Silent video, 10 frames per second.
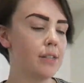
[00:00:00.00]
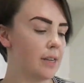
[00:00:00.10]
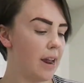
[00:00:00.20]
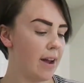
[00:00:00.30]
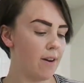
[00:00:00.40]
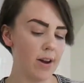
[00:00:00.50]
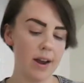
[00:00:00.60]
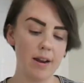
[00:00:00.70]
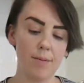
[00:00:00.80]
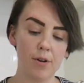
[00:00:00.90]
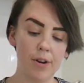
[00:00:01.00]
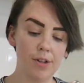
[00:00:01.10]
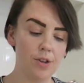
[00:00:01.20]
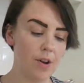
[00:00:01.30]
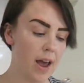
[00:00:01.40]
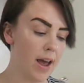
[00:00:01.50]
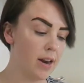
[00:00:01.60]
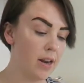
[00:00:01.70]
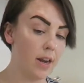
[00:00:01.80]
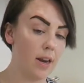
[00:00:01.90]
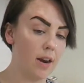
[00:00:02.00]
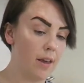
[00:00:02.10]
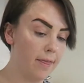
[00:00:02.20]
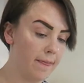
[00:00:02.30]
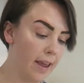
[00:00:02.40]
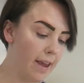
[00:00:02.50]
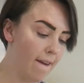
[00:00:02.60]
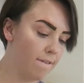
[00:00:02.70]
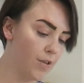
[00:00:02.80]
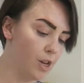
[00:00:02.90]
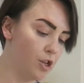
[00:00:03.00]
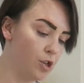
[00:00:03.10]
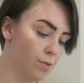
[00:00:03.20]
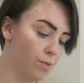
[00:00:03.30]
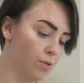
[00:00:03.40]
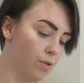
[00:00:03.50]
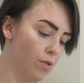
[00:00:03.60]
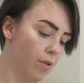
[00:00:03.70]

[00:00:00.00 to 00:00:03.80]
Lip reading: Now I am going to add in the vegetable